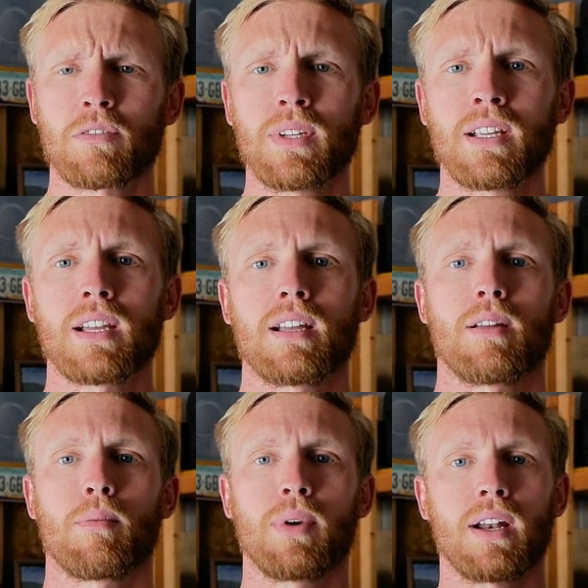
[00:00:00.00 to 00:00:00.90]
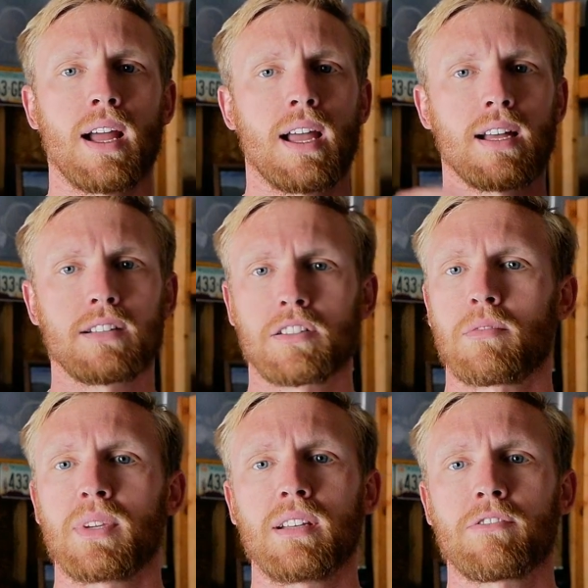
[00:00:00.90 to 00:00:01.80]
week, but I had
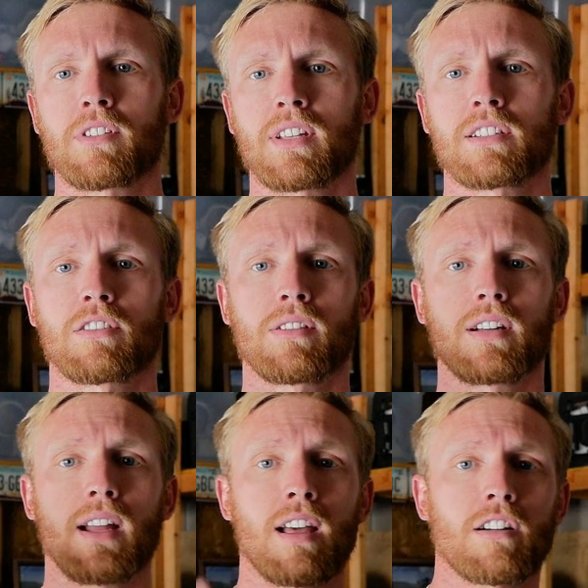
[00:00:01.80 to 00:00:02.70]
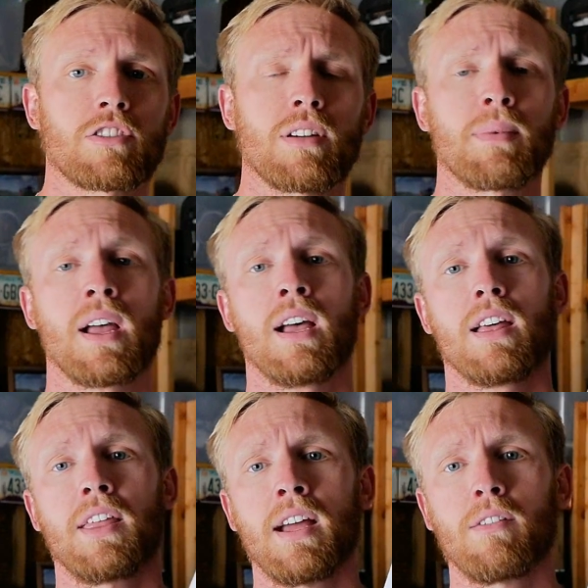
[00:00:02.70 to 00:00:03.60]
so many different things going on in our trip
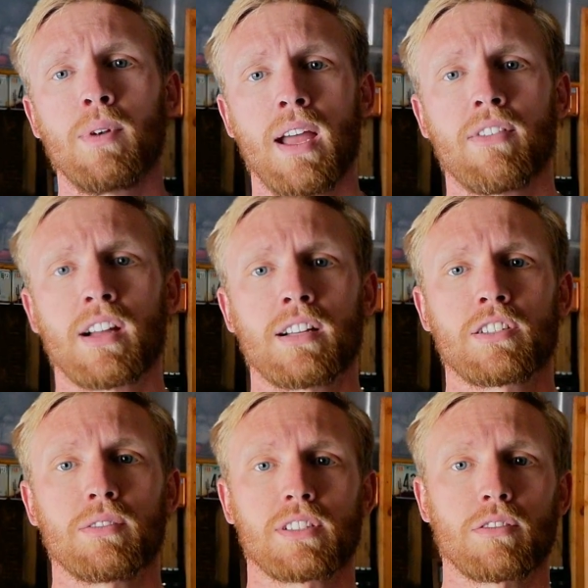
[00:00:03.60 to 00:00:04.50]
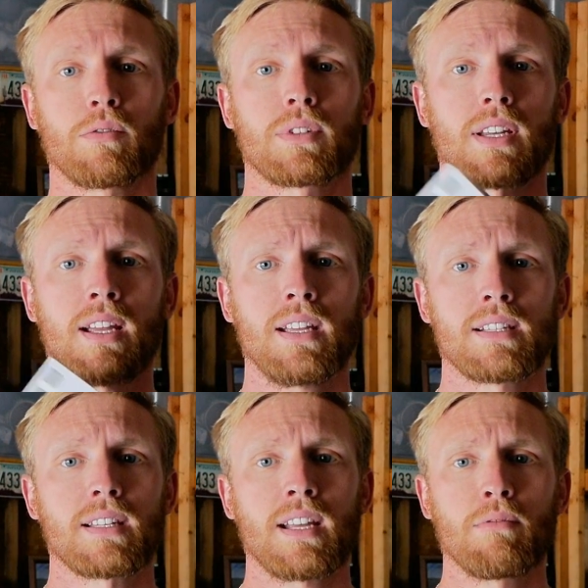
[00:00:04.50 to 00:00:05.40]
that we haven't gotten to it. So today
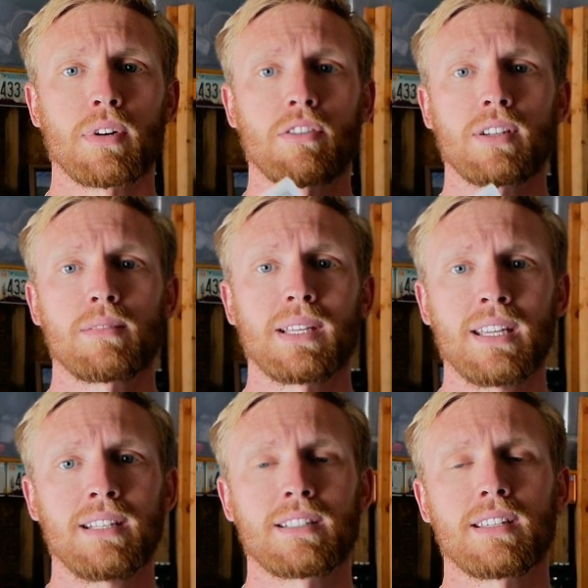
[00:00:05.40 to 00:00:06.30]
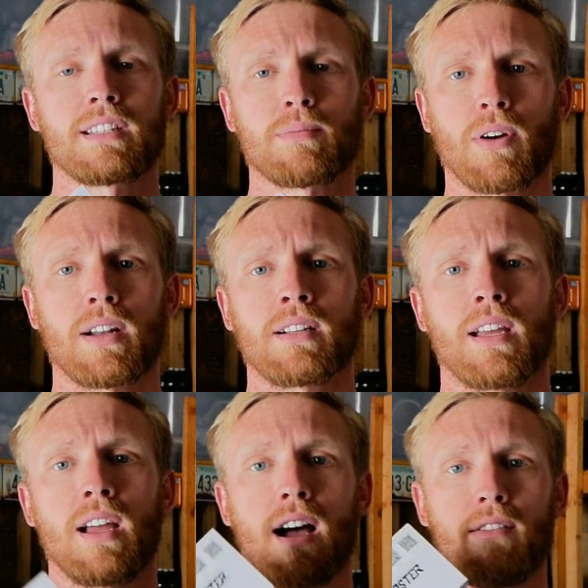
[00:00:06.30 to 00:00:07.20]
is the day we're going to be getting to this product.
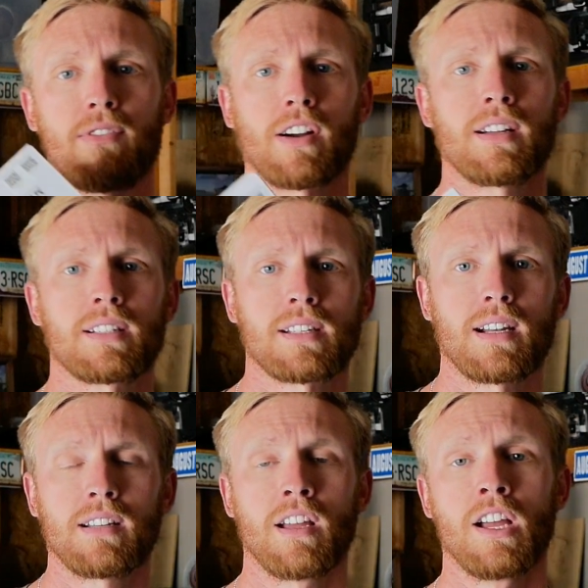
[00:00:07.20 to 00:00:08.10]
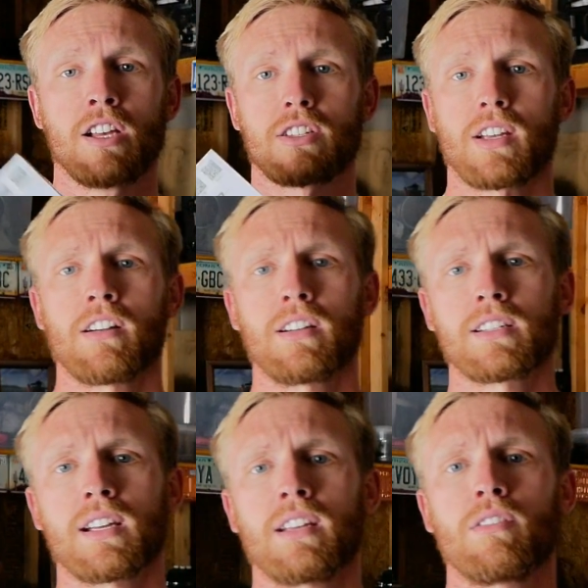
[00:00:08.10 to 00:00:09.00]
I'm very excited. So here in a
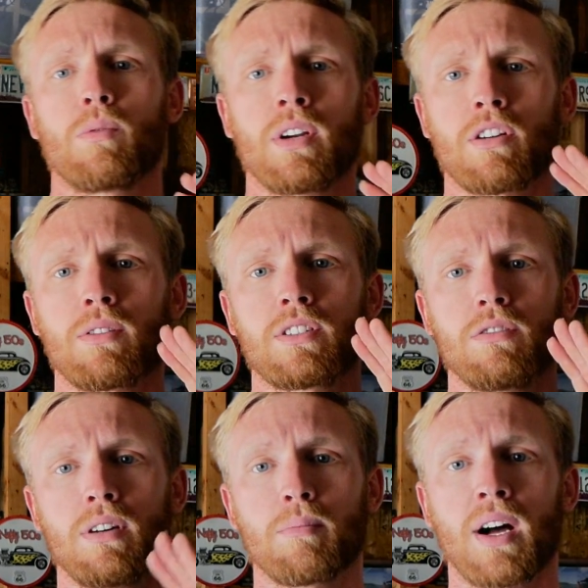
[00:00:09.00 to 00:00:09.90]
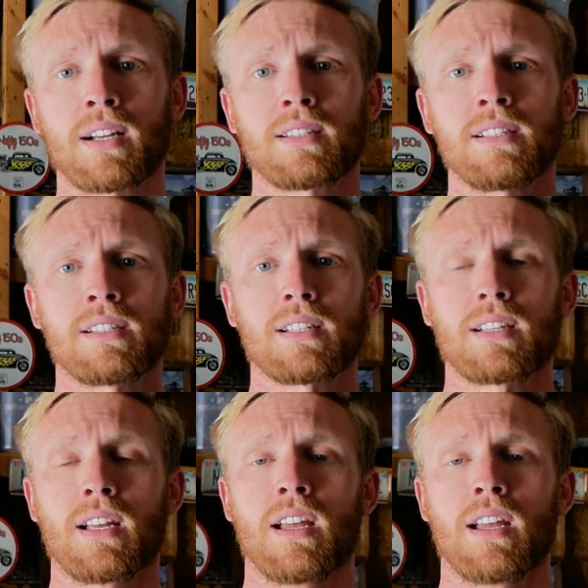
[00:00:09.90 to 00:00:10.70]
second, we are going to unbox this,